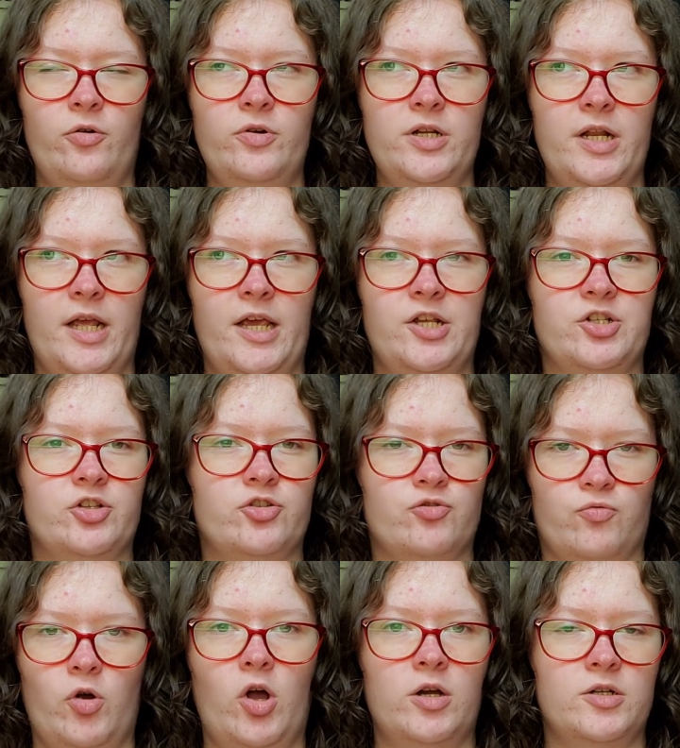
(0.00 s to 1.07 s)
noted a
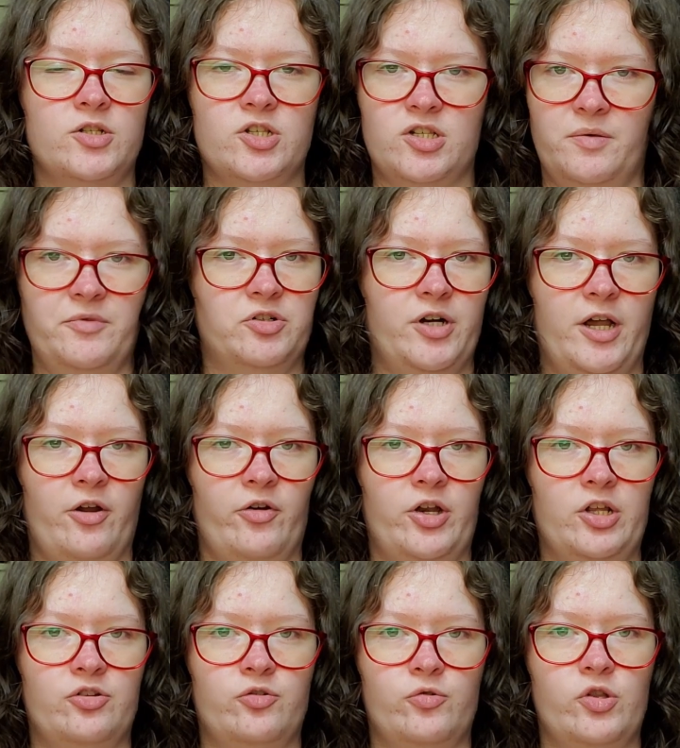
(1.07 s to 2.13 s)
strong
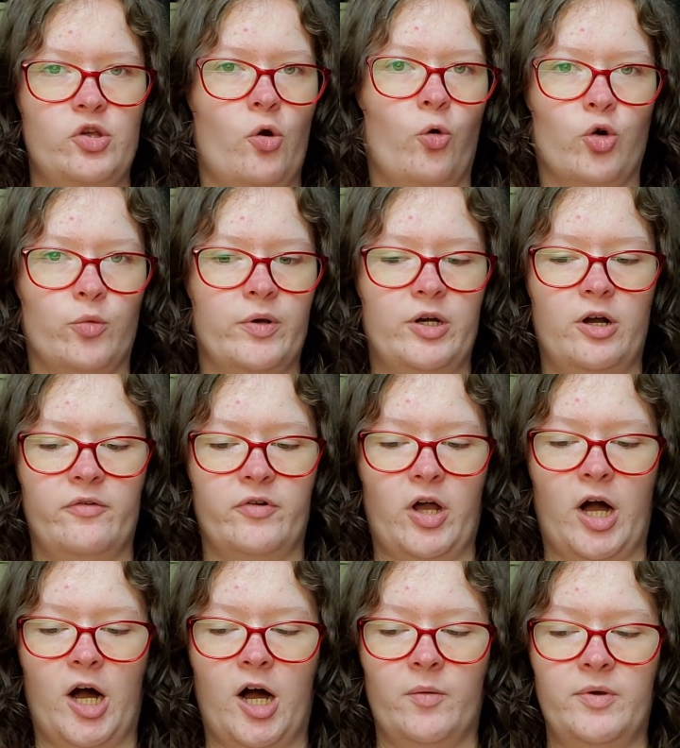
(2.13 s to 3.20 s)
similarity to the orbit of
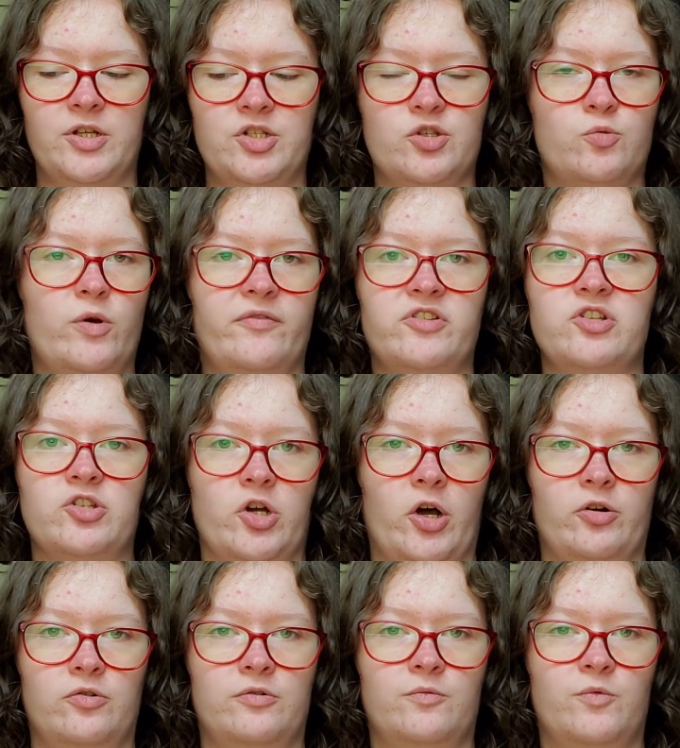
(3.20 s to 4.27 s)
comet
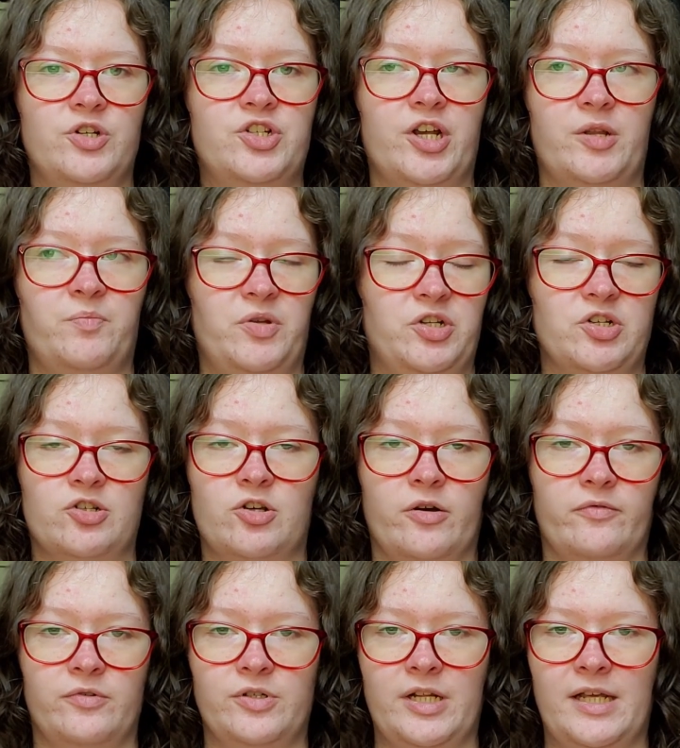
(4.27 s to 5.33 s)
Swift-Tuttle, which had been
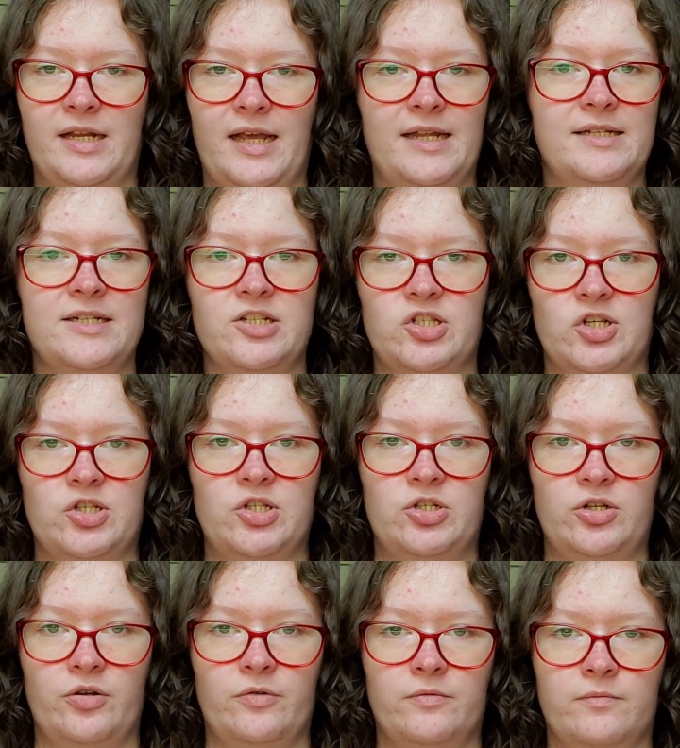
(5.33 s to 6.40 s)
discovered in 1862.